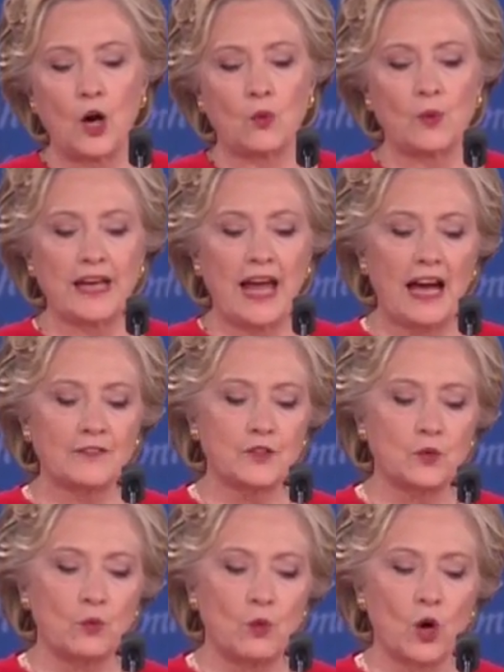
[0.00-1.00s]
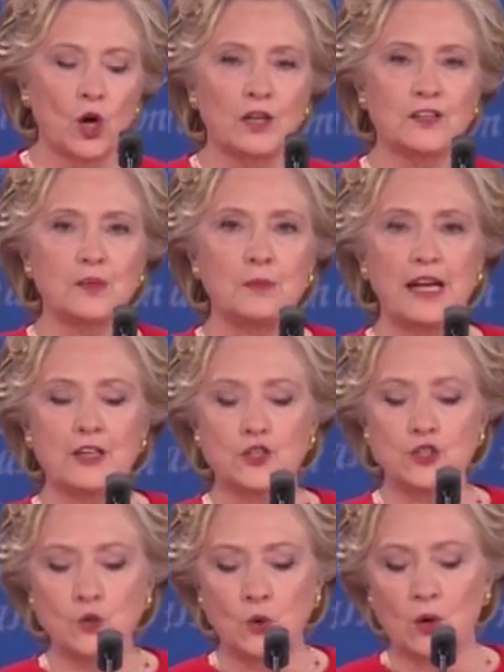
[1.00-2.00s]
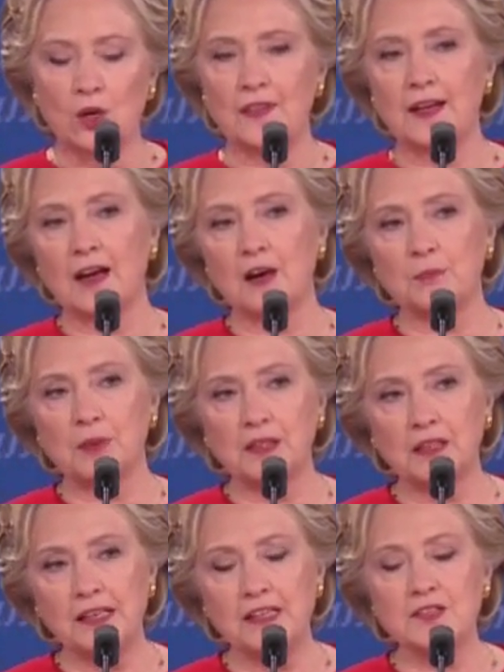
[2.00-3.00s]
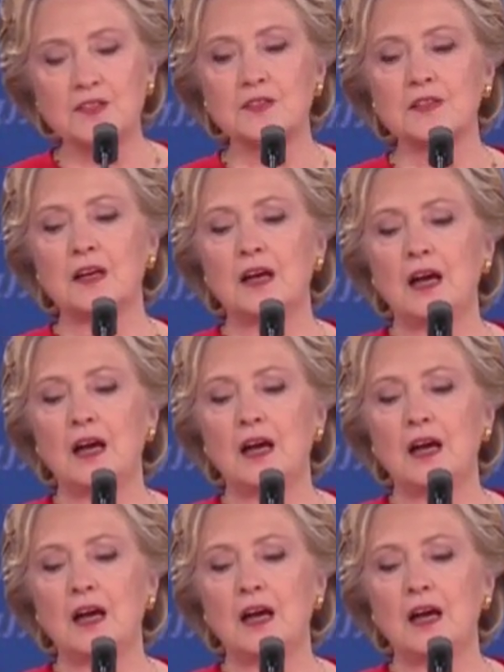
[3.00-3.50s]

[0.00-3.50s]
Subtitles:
We have to work to make sure that our police